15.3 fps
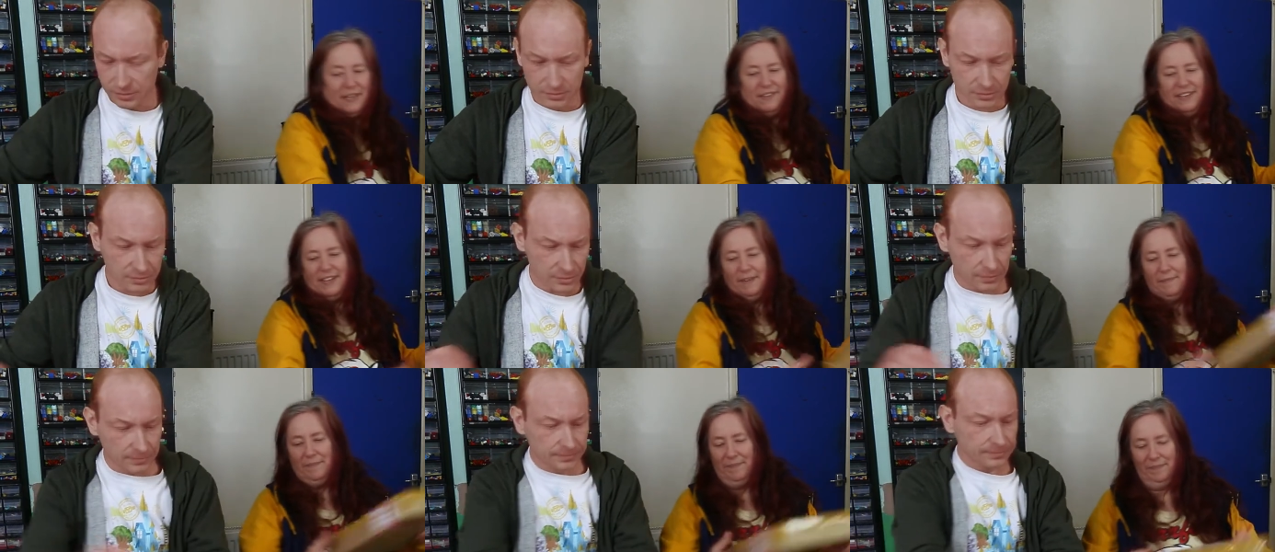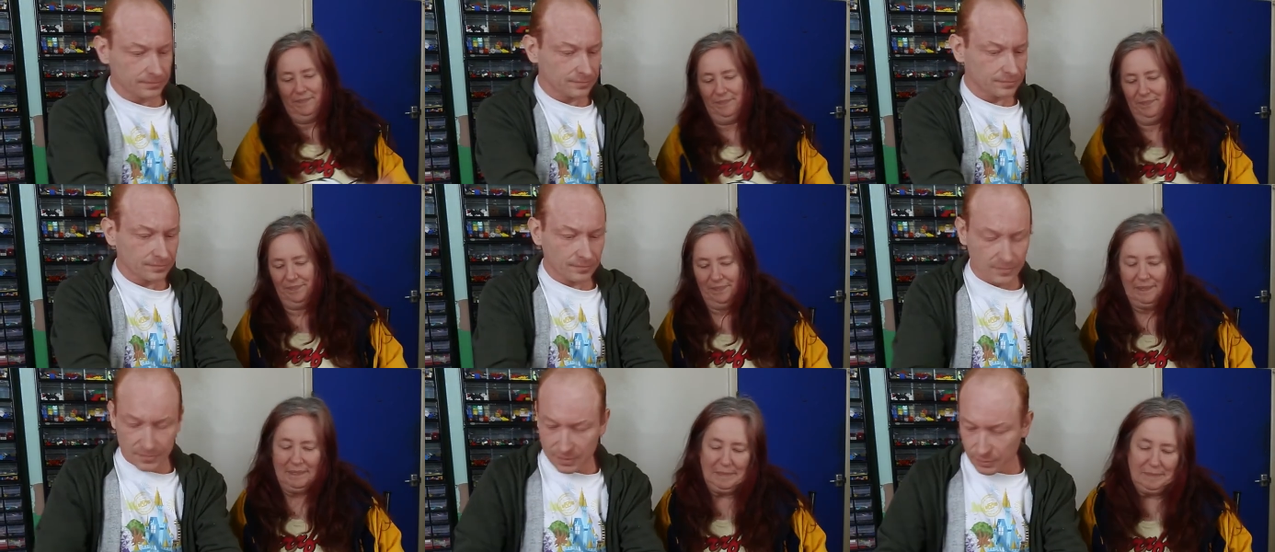Speaker 1: Found it.
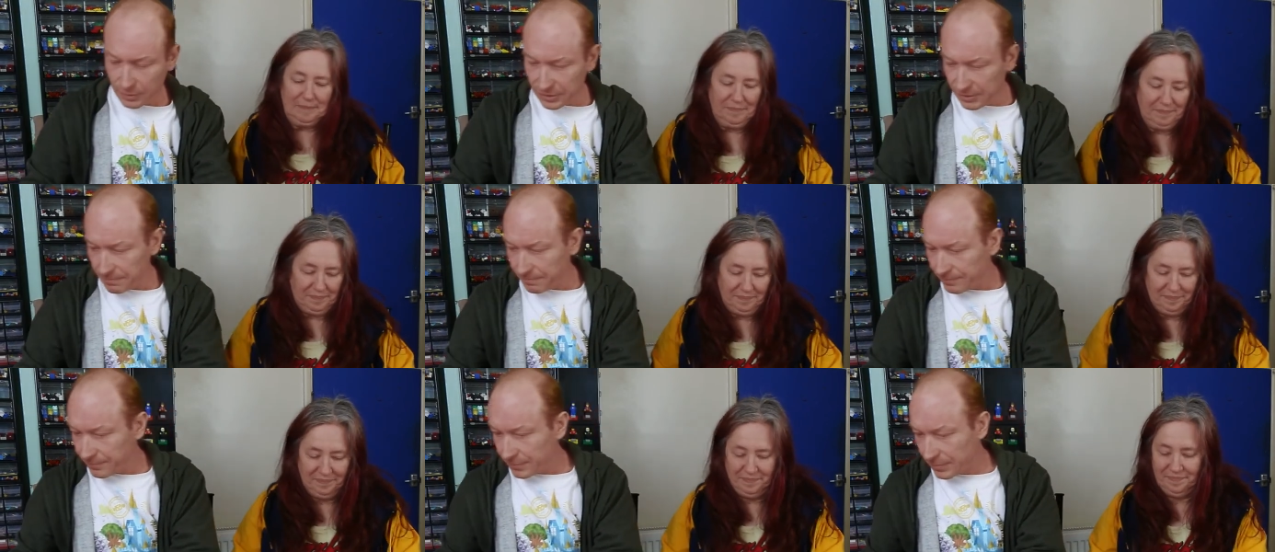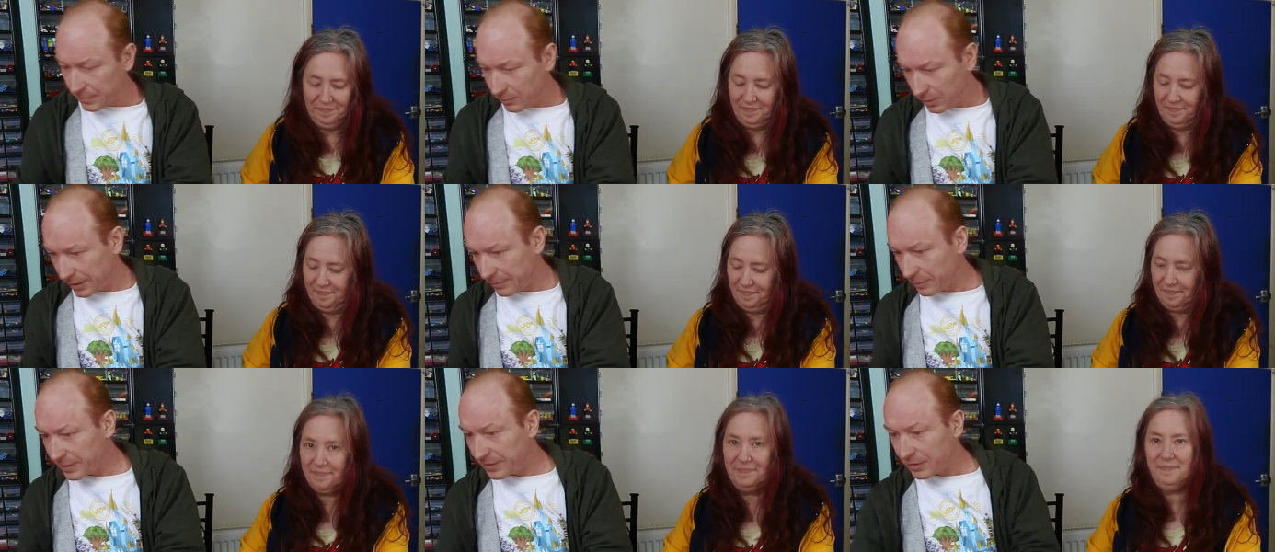Well done.
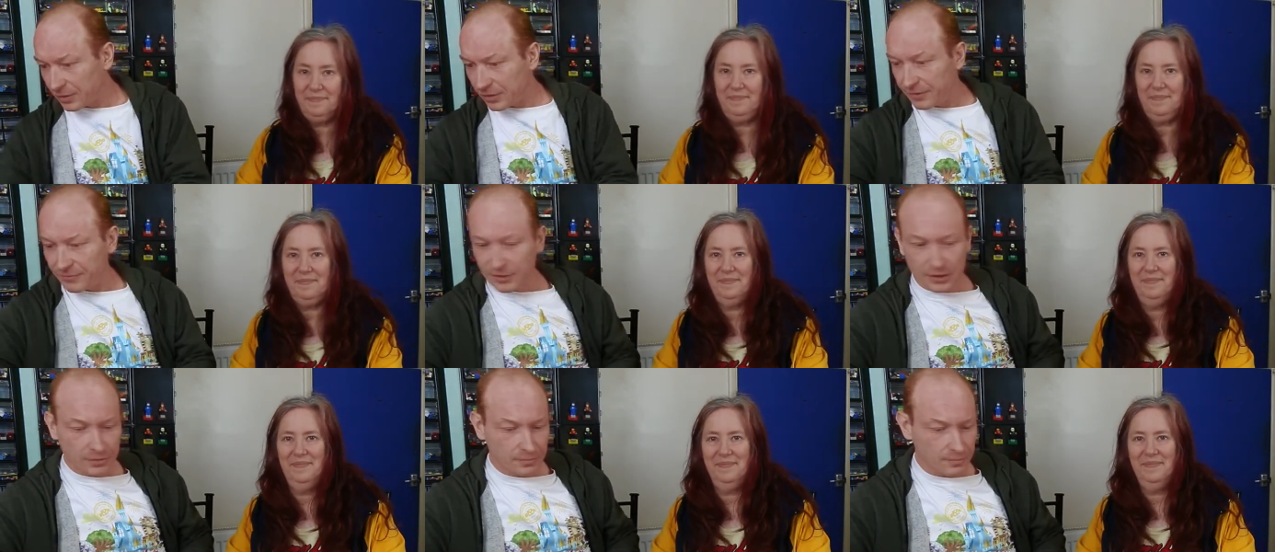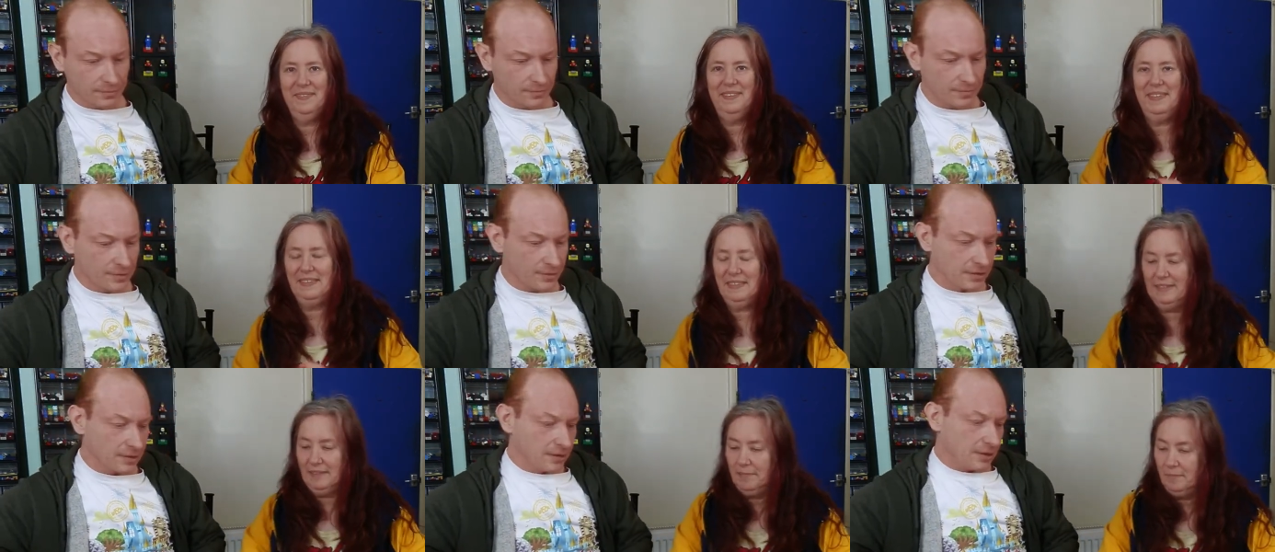Right, let the knife go.
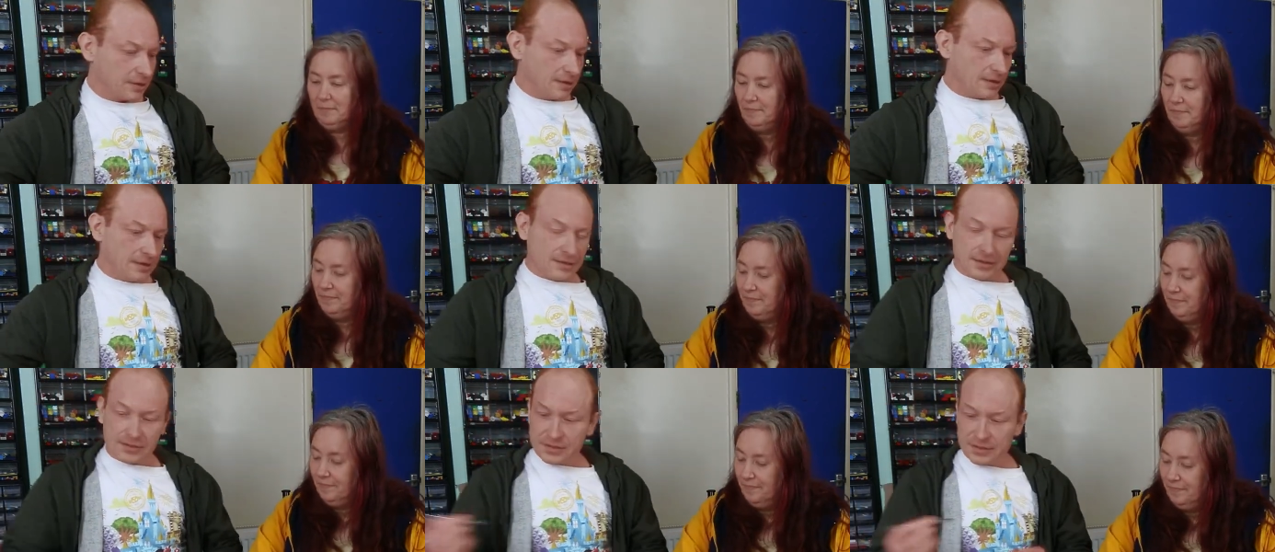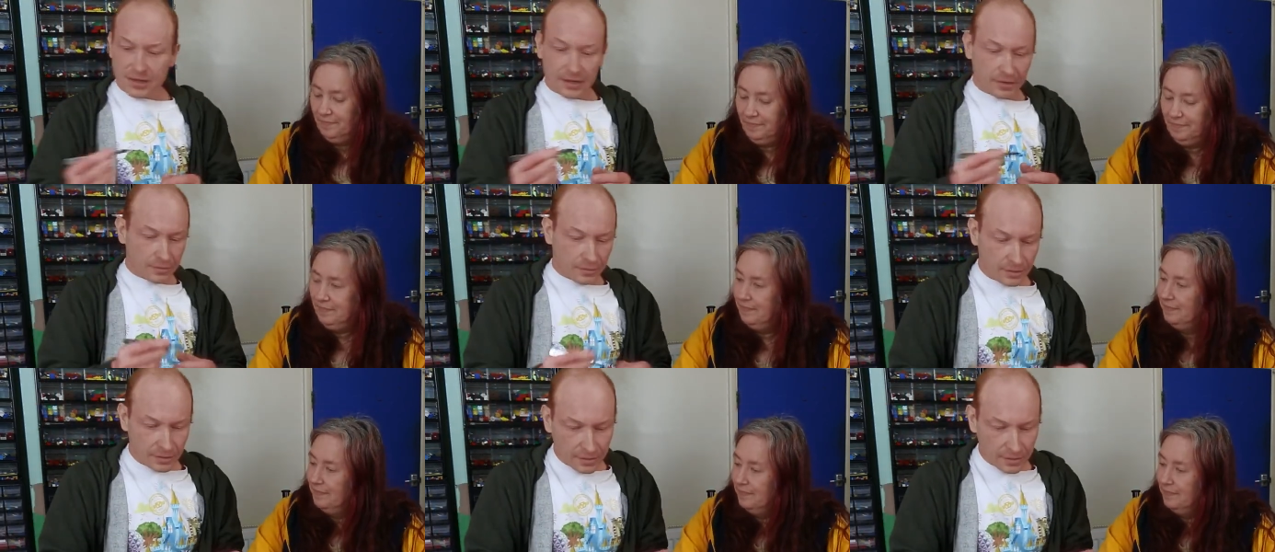So,